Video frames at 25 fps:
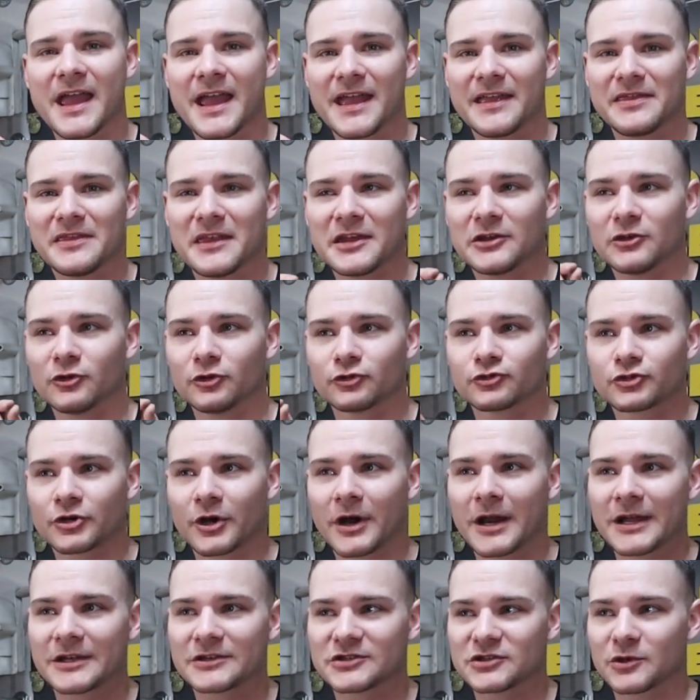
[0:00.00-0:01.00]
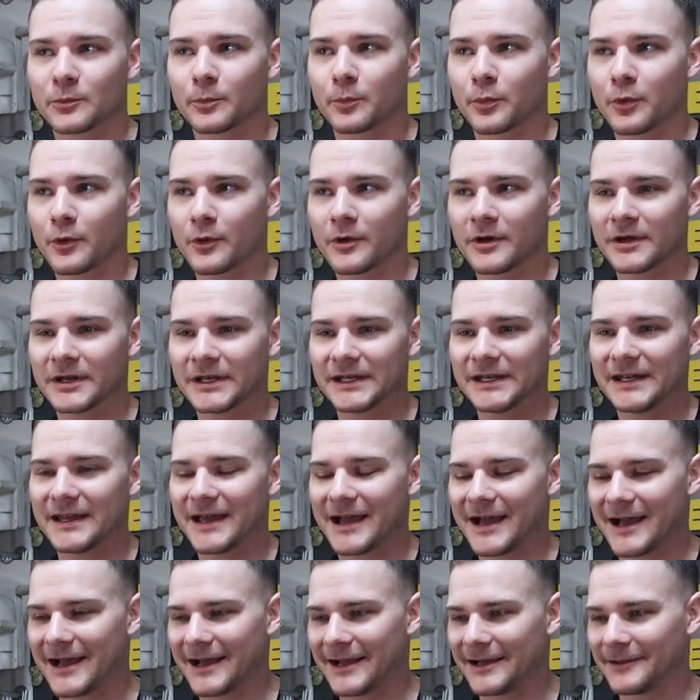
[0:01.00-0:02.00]
and then you're trying to put,
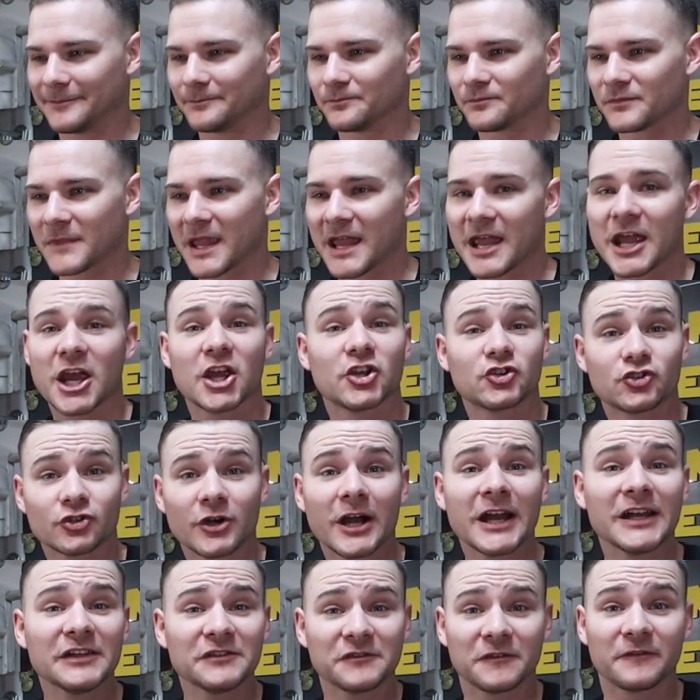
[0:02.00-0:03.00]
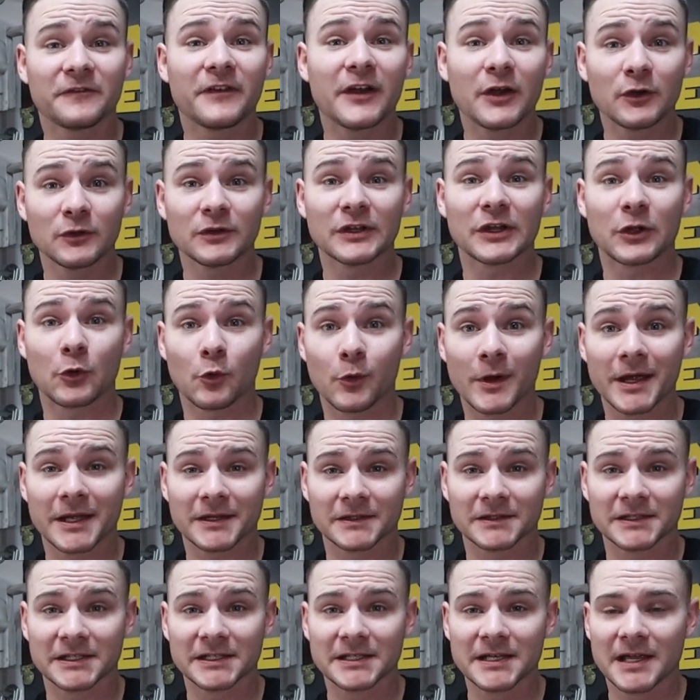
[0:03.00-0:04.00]
it dries fairly
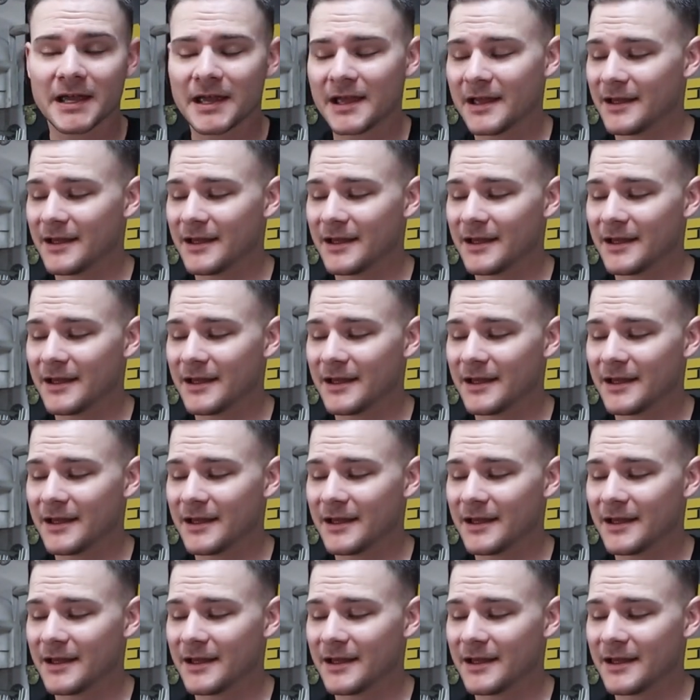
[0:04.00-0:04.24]
quickly.